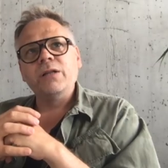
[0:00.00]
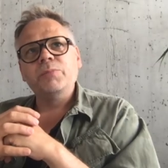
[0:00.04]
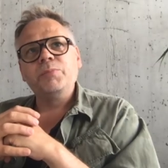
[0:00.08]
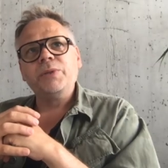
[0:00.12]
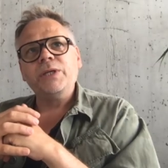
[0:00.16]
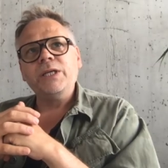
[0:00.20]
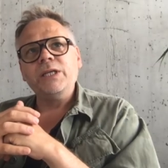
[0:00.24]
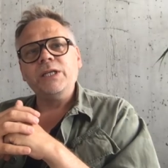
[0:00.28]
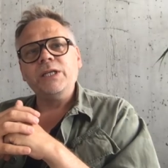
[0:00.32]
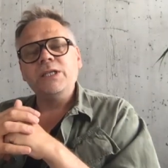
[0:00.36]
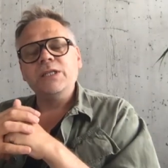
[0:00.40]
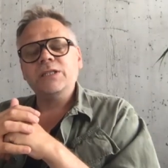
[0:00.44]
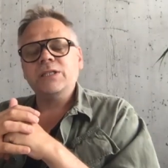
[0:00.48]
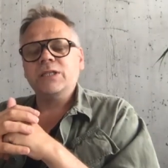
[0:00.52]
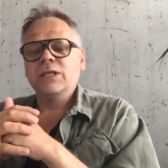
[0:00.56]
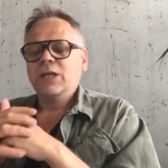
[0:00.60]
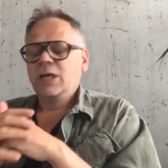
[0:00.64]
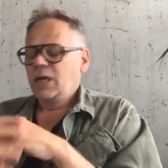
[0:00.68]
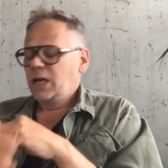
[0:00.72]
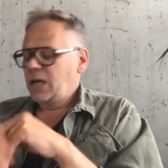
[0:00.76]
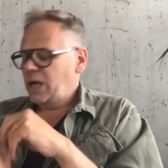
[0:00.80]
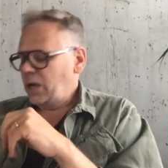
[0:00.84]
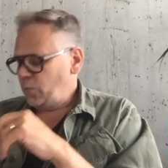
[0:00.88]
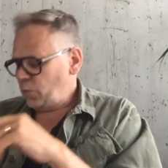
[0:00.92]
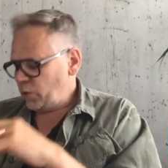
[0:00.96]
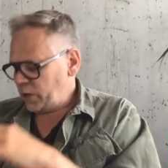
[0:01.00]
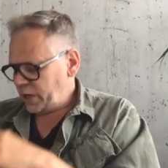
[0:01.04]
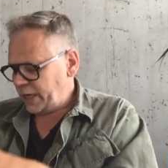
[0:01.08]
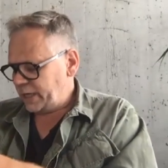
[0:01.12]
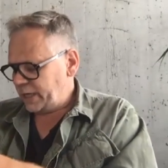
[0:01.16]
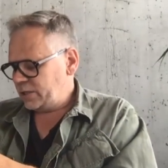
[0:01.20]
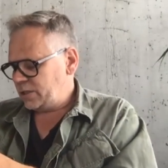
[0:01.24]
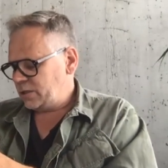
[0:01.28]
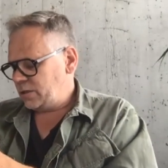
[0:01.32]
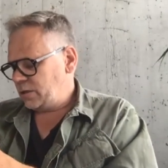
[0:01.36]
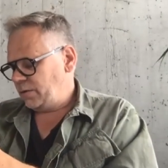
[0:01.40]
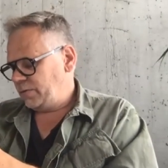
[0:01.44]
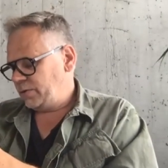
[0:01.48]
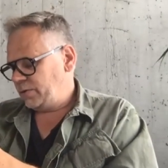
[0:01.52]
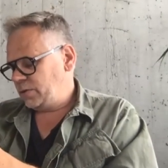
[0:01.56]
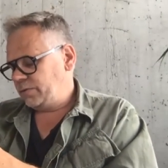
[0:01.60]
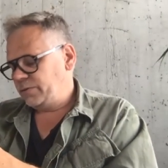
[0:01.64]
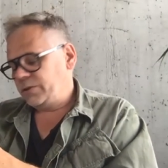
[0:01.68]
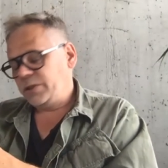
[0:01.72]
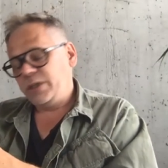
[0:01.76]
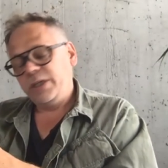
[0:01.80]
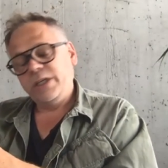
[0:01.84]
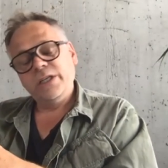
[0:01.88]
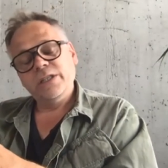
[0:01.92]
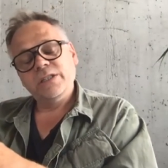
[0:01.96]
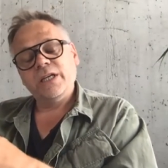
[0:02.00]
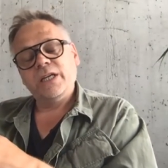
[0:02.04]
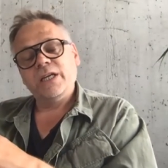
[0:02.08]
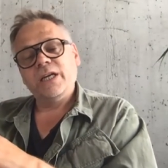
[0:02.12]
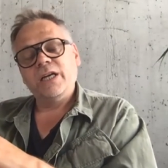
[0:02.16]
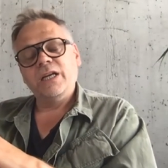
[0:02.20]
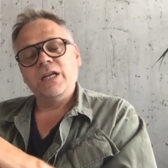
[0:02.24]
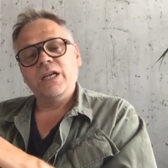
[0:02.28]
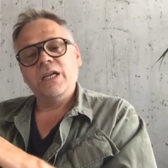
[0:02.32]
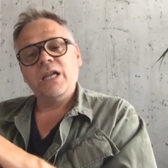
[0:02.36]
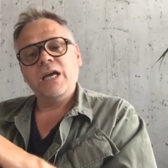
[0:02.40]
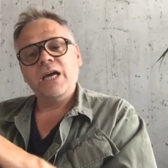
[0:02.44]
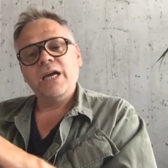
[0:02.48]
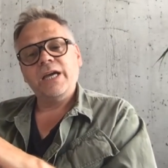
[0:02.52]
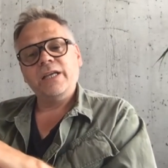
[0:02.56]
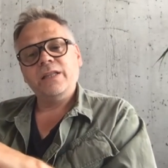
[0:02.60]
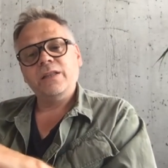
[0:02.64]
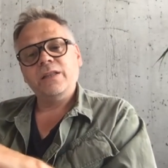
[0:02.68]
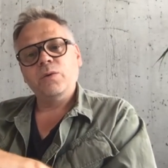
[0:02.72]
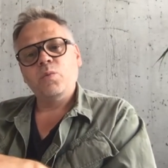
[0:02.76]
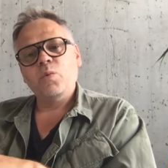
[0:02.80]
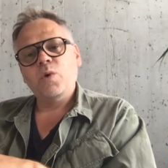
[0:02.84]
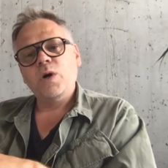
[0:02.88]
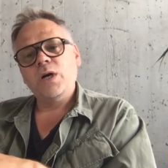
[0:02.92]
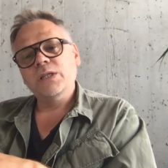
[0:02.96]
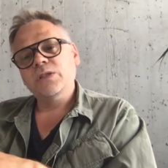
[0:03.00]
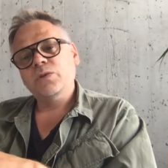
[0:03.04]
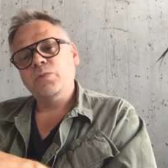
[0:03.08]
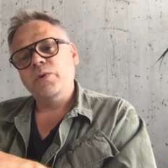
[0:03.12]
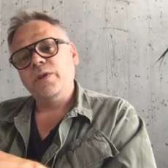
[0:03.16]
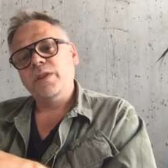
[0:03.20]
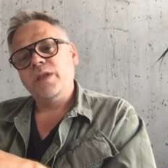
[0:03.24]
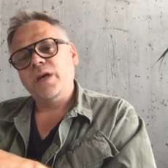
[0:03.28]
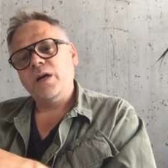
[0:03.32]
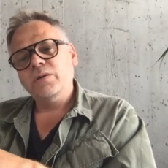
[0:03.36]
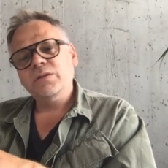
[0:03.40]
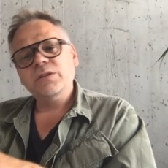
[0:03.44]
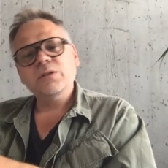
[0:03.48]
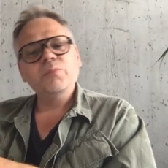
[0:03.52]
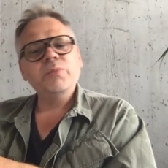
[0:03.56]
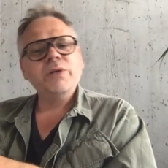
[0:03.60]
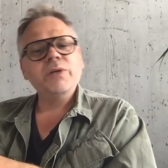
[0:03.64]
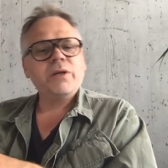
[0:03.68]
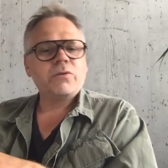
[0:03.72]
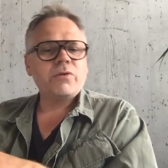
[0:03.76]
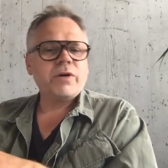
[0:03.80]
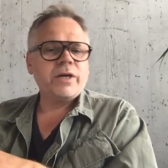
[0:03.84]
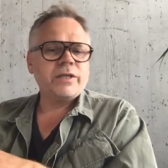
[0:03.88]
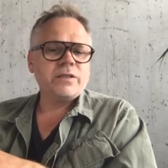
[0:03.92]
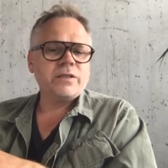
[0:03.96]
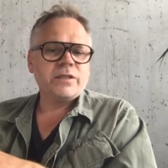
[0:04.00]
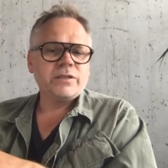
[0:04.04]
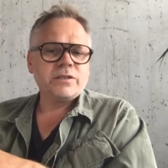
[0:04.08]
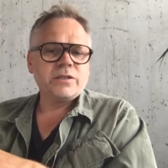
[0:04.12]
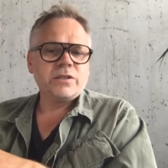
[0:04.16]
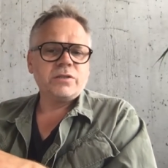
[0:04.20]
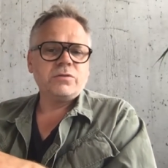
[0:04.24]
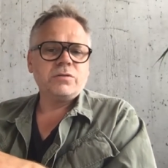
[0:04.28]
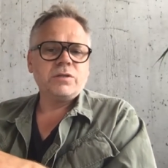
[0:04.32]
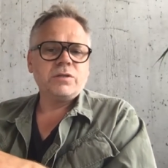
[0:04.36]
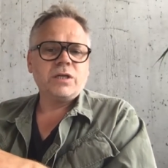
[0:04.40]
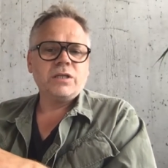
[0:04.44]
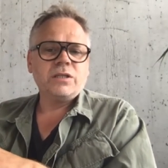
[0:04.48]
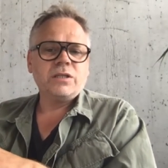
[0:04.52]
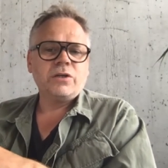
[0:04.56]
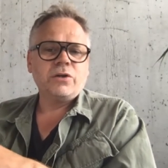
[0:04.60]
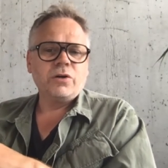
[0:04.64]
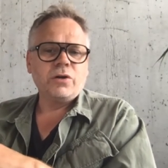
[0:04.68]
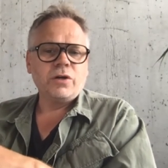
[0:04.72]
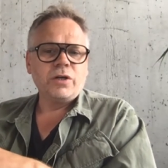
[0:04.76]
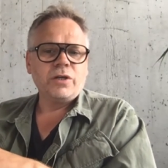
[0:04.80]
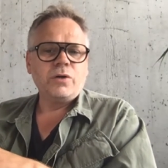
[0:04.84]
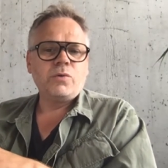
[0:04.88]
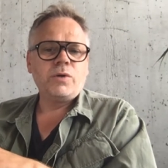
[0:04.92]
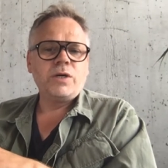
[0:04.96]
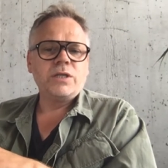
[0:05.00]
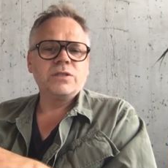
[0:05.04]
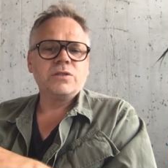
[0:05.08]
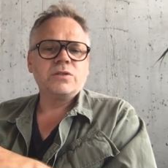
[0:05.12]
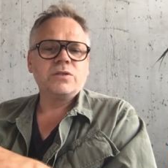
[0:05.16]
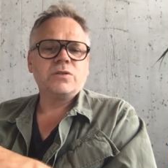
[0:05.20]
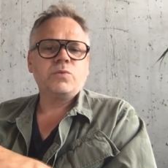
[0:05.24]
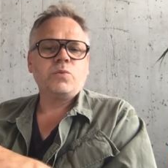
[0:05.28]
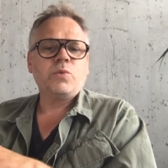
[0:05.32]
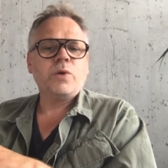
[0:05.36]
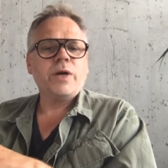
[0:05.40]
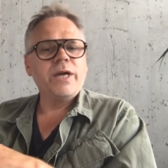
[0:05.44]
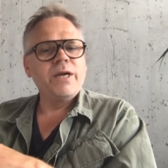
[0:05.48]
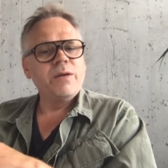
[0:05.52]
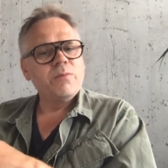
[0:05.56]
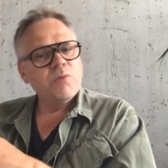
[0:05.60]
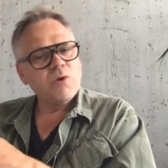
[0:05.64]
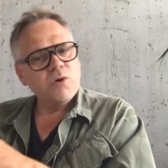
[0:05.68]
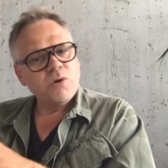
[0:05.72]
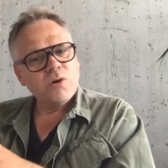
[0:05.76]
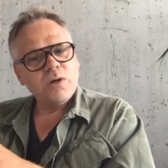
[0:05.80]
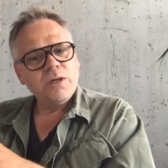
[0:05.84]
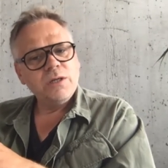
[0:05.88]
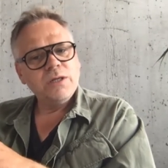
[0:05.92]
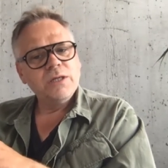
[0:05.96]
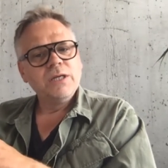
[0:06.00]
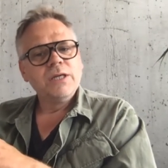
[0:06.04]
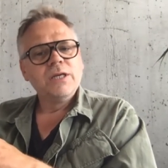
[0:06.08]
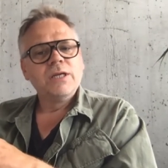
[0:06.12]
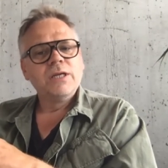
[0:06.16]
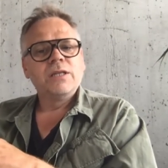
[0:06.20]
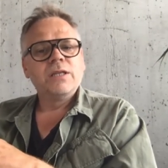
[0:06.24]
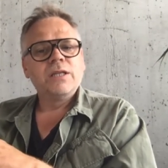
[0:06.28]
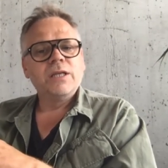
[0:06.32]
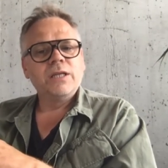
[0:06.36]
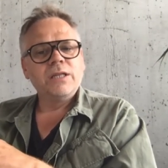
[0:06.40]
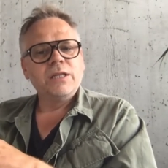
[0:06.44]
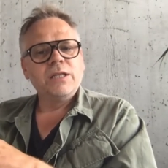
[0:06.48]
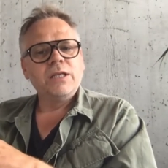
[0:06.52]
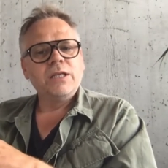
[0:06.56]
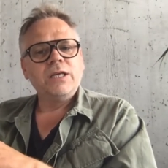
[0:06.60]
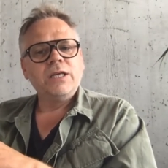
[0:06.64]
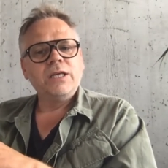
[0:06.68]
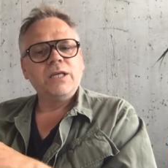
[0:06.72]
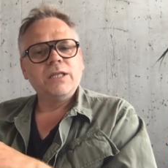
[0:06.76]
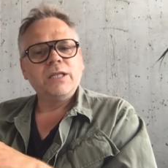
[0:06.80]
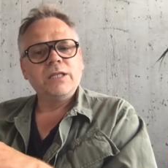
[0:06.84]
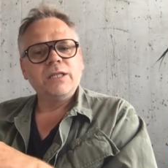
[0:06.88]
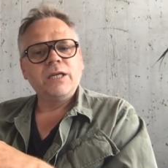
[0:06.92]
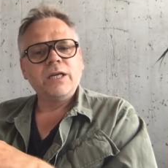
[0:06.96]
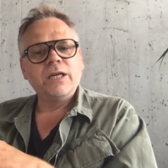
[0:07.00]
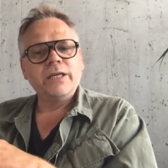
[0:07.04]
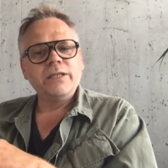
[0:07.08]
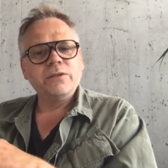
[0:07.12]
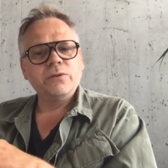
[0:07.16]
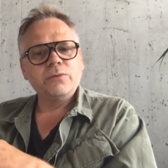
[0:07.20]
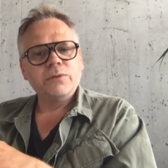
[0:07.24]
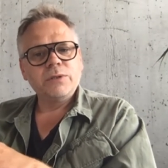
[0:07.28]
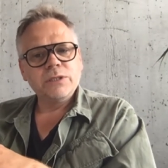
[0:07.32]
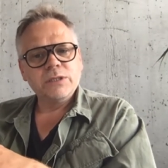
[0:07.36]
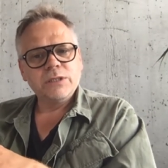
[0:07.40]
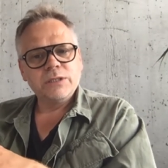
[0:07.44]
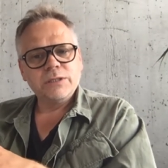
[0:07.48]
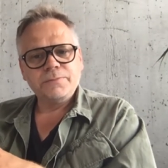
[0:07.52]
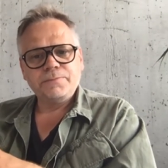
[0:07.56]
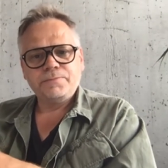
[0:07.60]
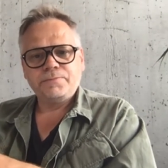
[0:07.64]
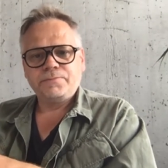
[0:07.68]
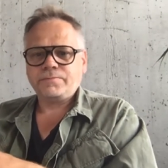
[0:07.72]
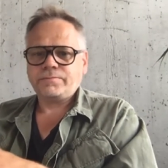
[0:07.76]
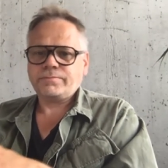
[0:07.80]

piece. And what I discovered over years that I like the ones without the big red Daytona, the earlier ones way more than the than the later ones.